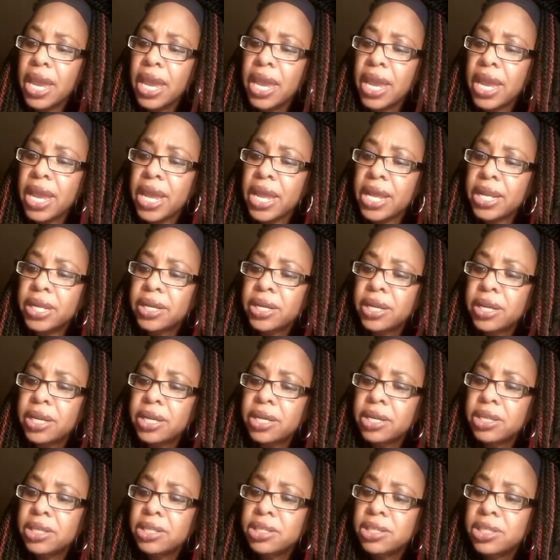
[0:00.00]
and
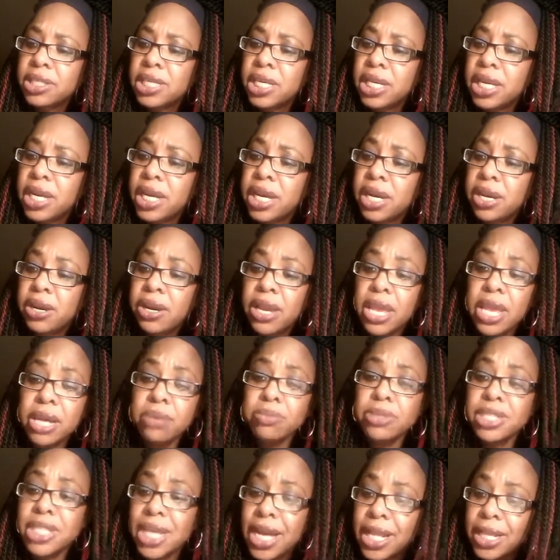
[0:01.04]
to hear
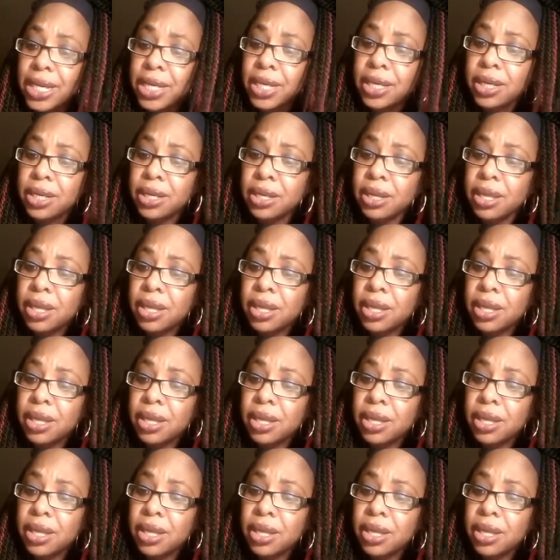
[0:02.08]
him tell it,